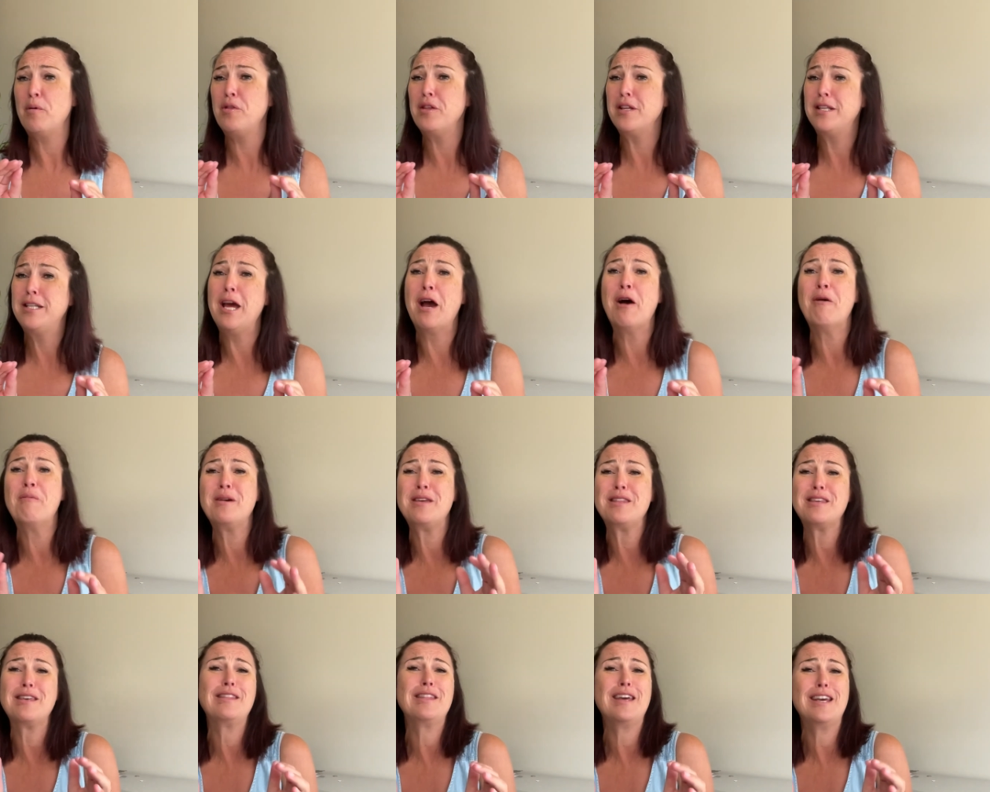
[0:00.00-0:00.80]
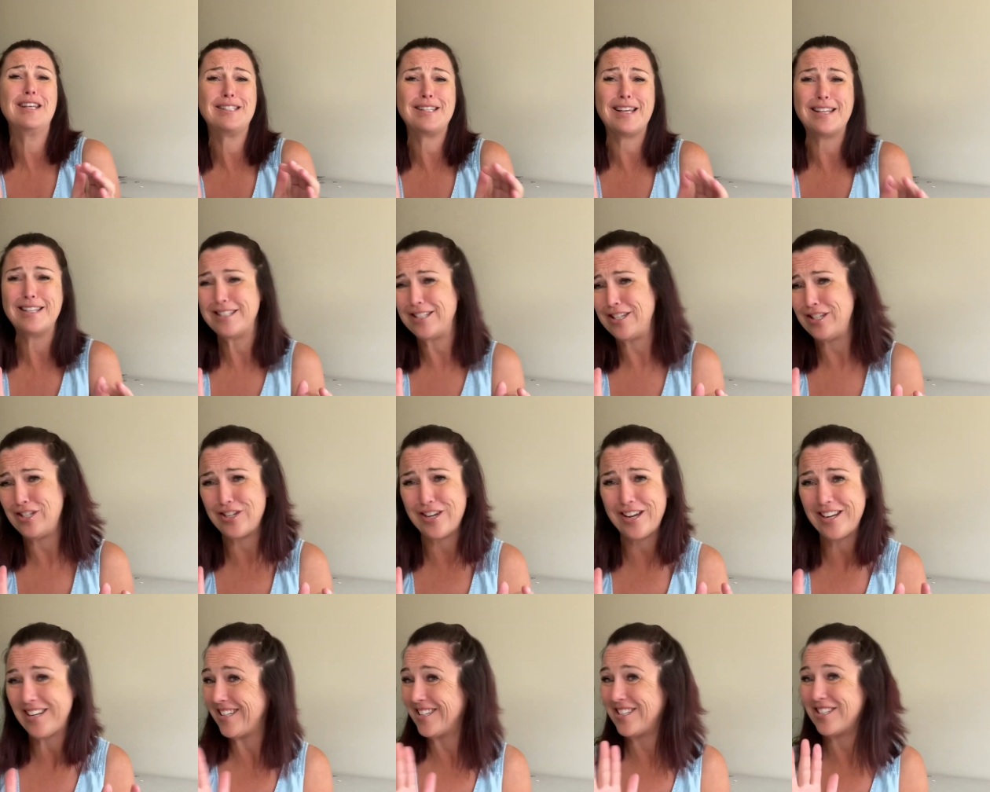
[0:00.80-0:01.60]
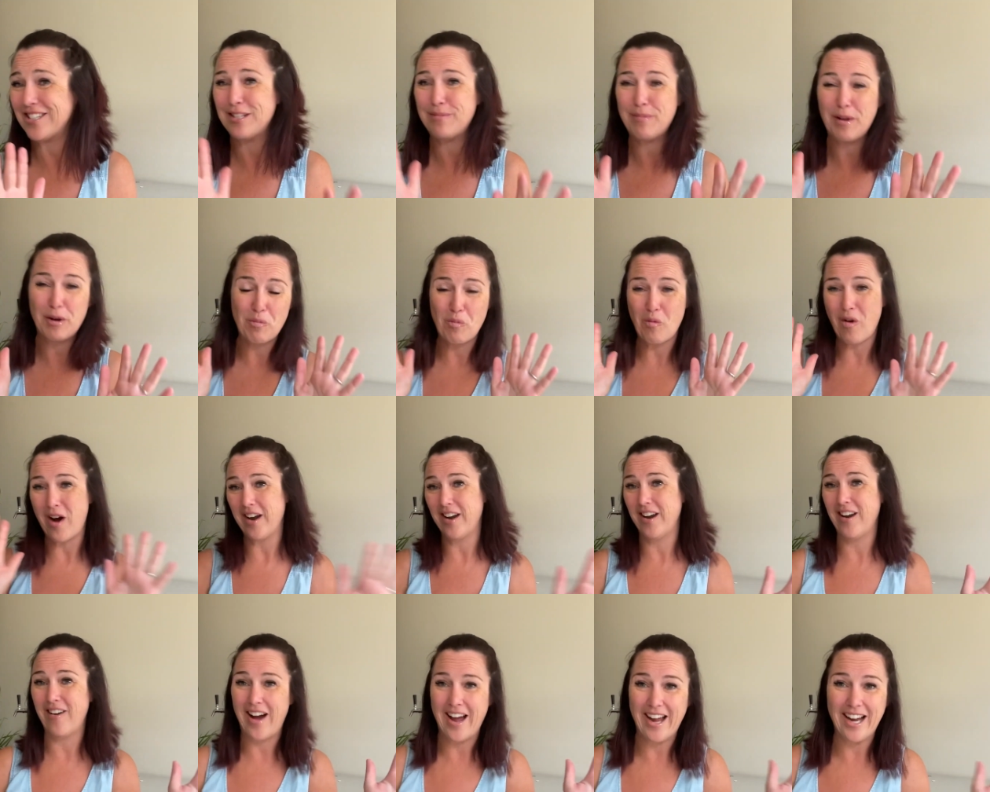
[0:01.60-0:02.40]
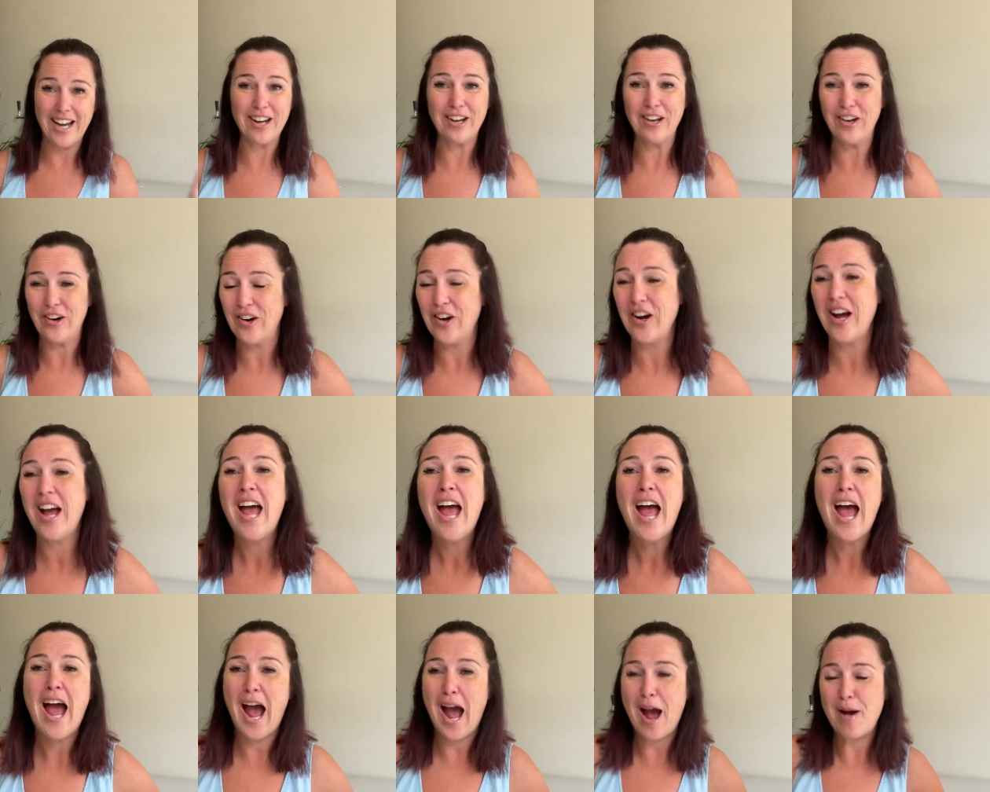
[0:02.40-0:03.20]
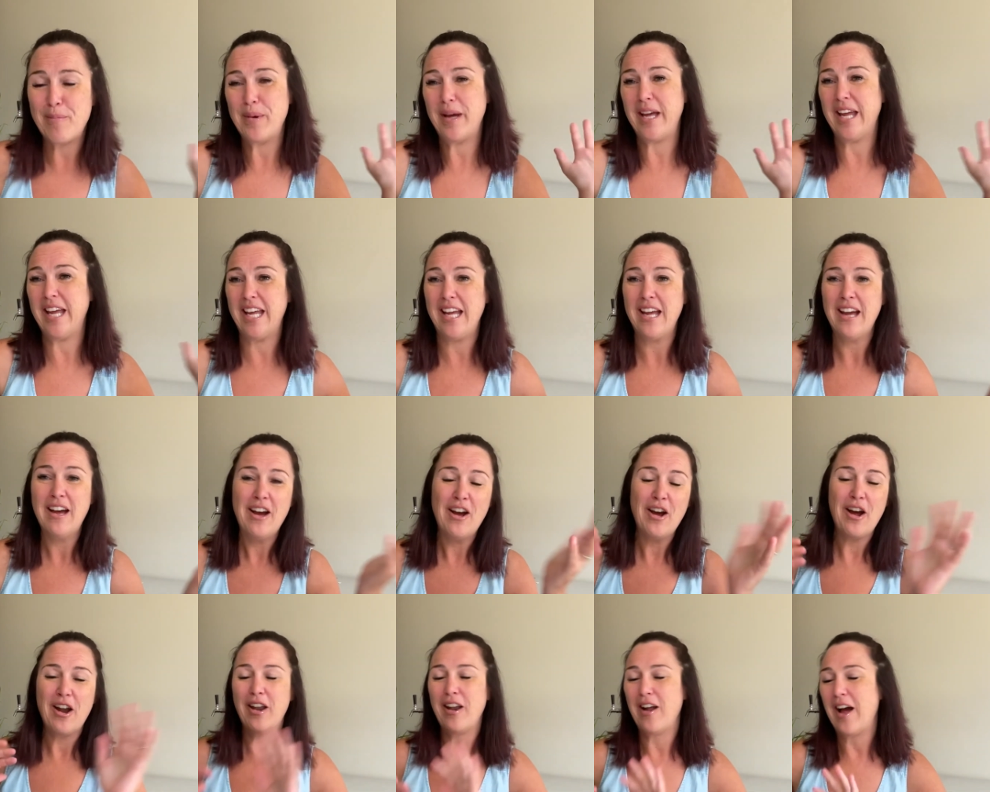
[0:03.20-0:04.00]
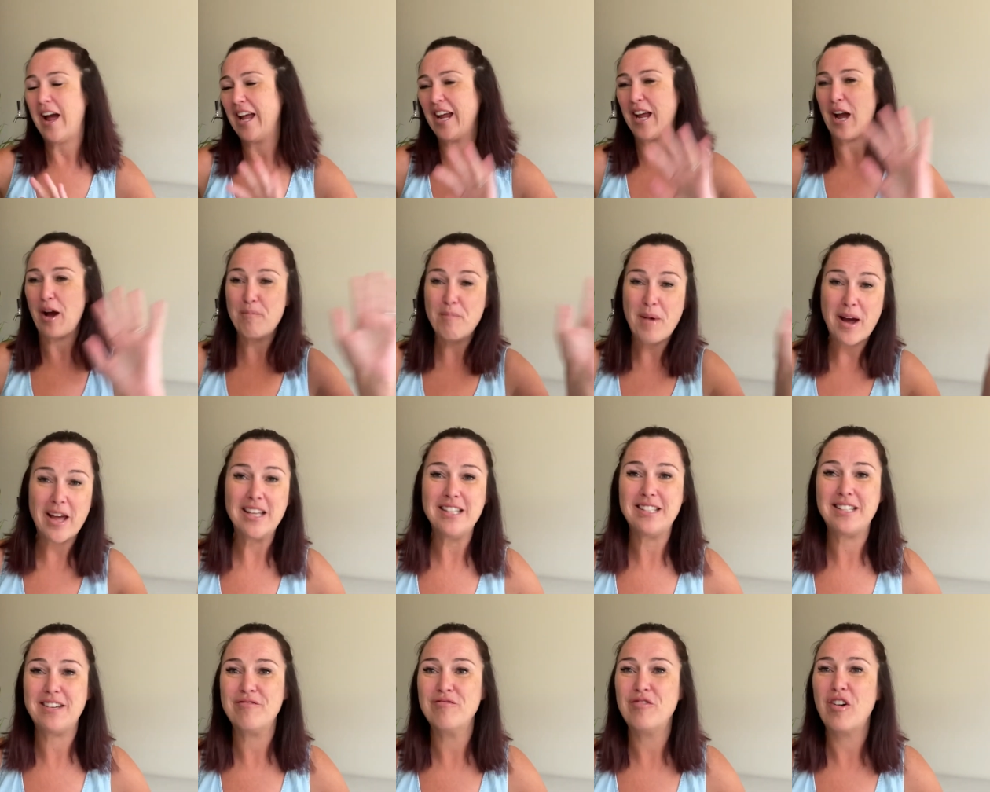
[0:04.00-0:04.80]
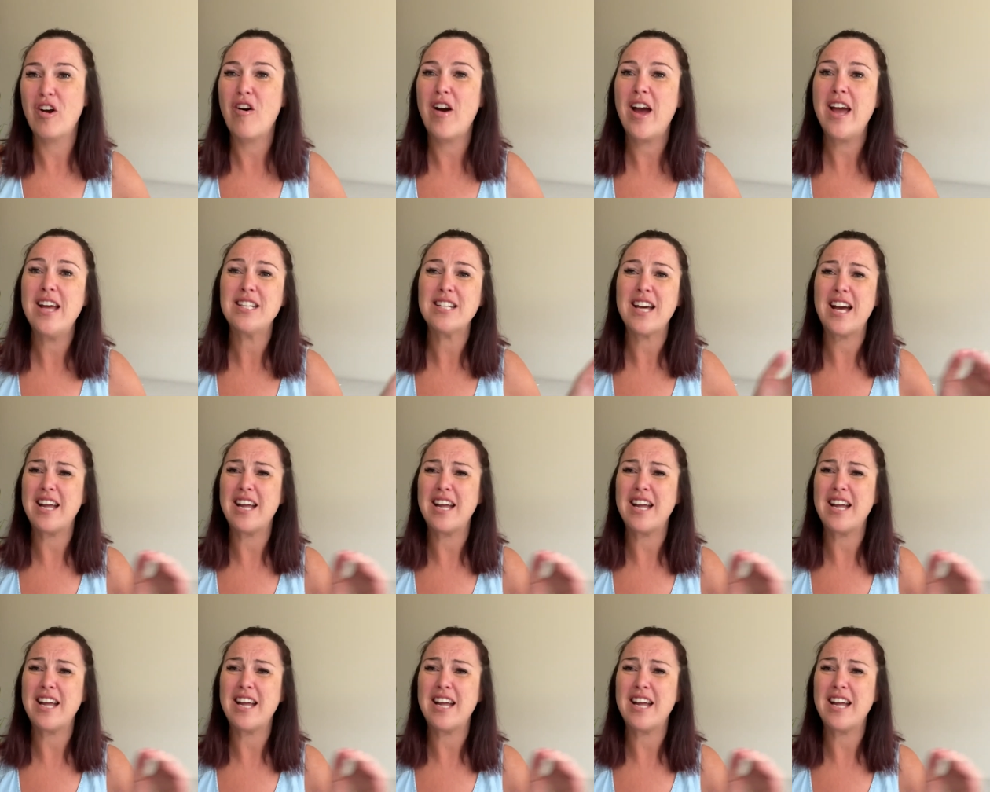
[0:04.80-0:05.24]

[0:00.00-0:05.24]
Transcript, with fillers: that tell me that their Scentsy journey's just been one like long, happy, like amazing ride.